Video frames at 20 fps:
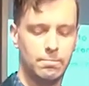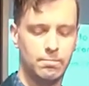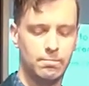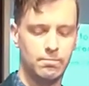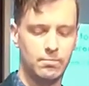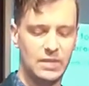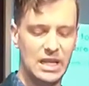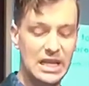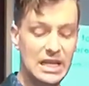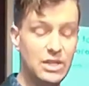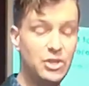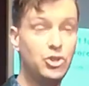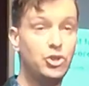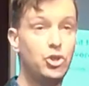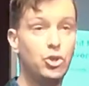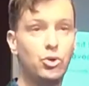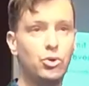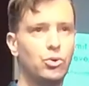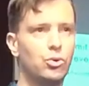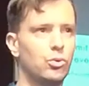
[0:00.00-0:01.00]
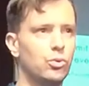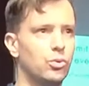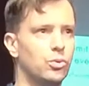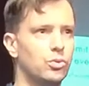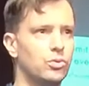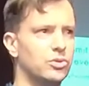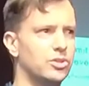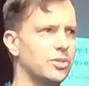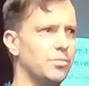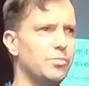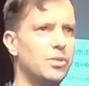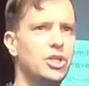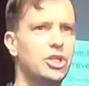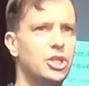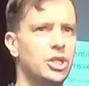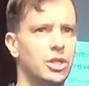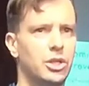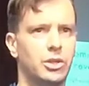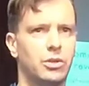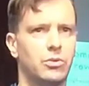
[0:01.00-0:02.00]
into
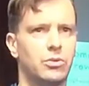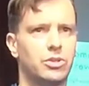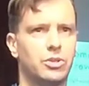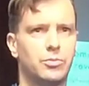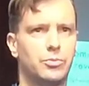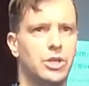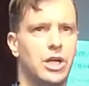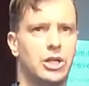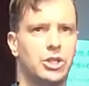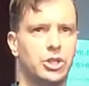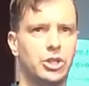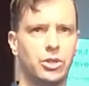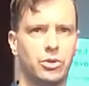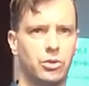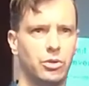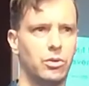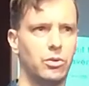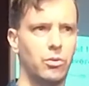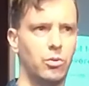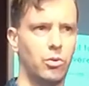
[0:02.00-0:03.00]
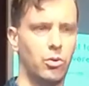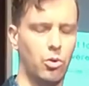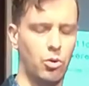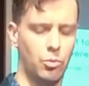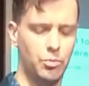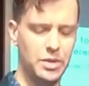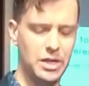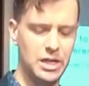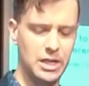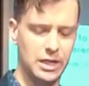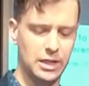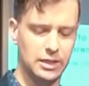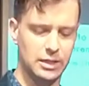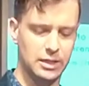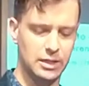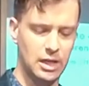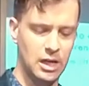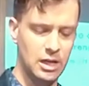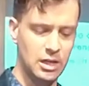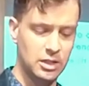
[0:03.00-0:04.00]
submission or subjection or obedience.
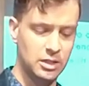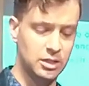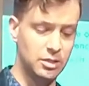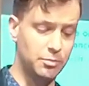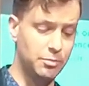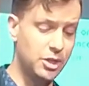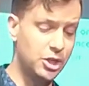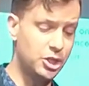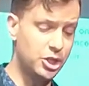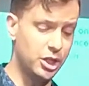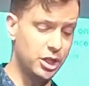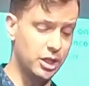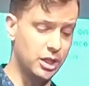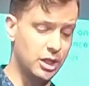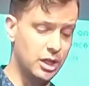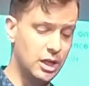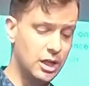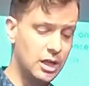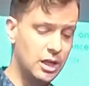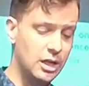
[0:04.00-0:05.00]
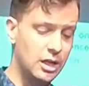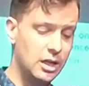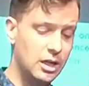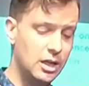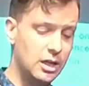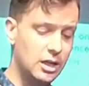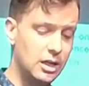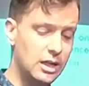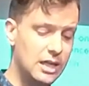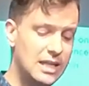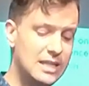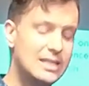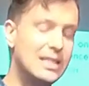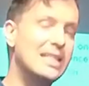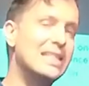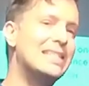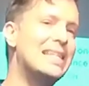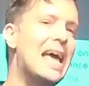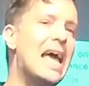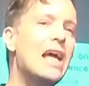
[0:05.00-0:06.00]
Submission is
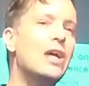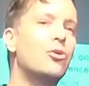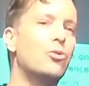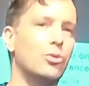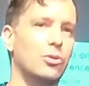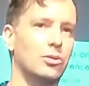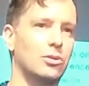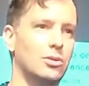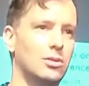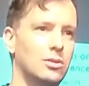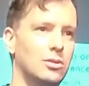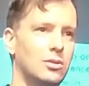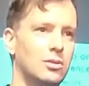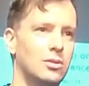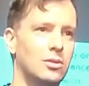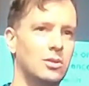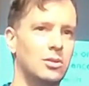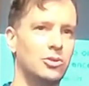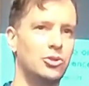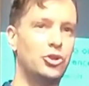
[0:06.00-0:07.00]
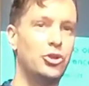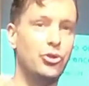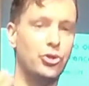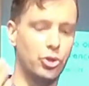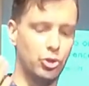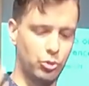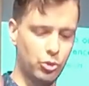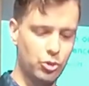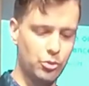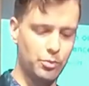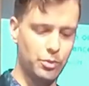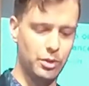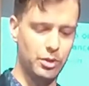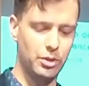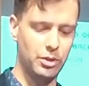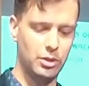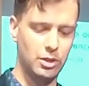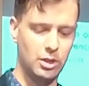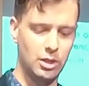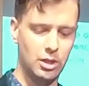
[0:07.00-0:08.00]
integral to the group
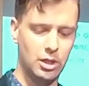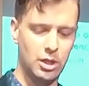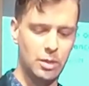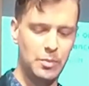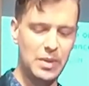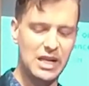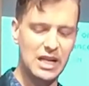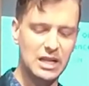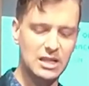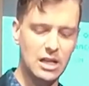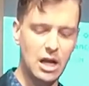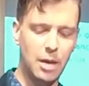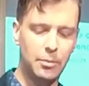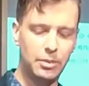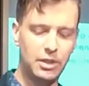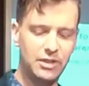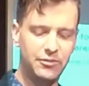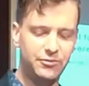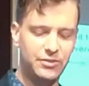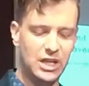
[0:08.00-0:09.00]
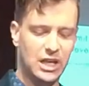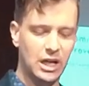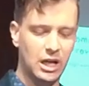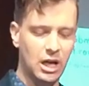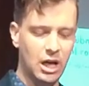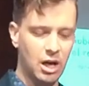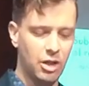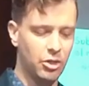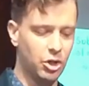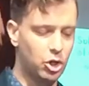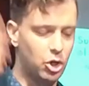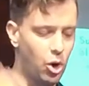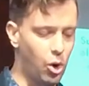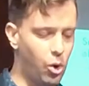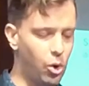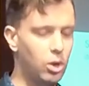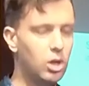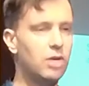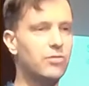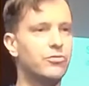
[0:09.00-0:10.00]
because uplifting the
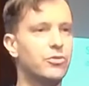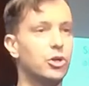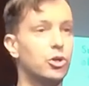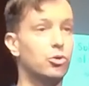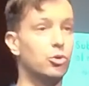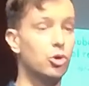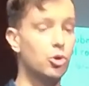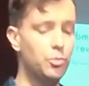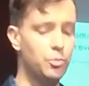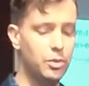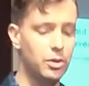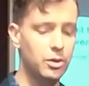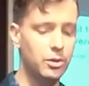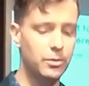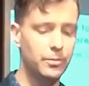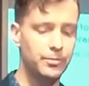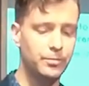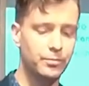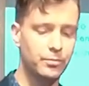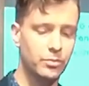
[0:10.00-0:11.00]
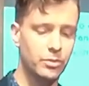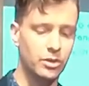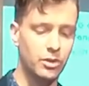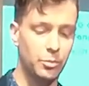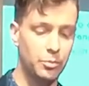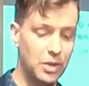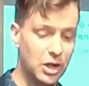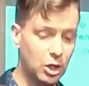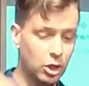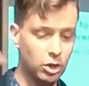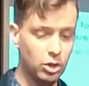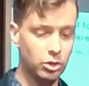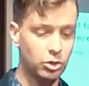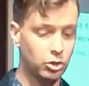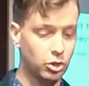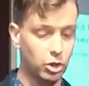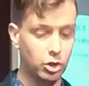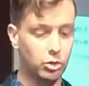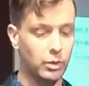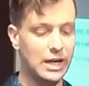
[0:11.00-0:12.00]
goal of the group, the bigger, the
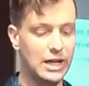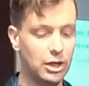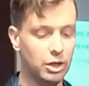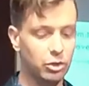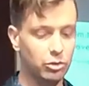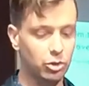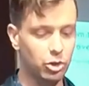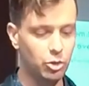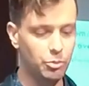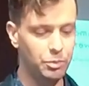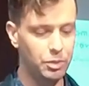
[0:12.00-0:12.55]
greater group,